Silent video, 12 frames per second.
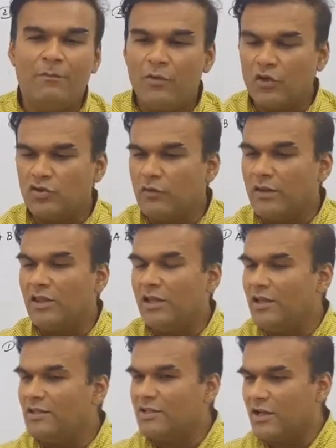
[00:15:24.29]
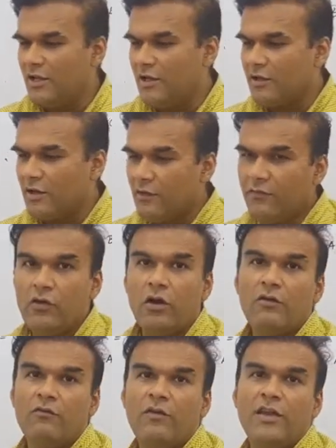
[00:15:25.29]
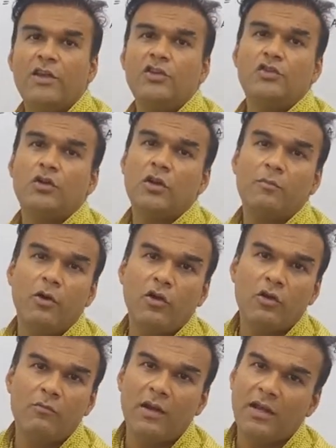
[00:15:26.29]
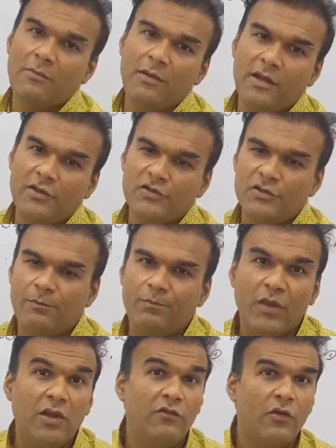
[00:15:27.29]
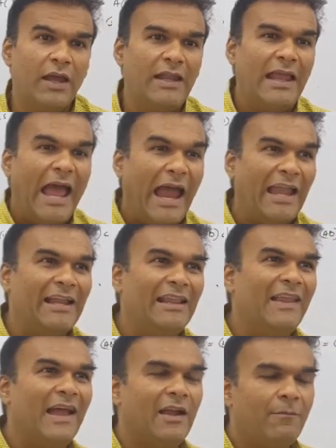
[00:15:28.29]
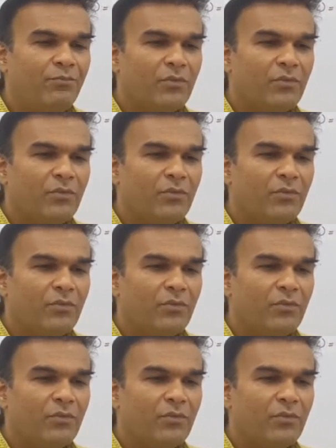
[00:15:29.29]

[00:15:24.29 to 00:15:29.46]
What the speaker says: because one thing is clear: if you are very sure about your multiplication, then if you can handle that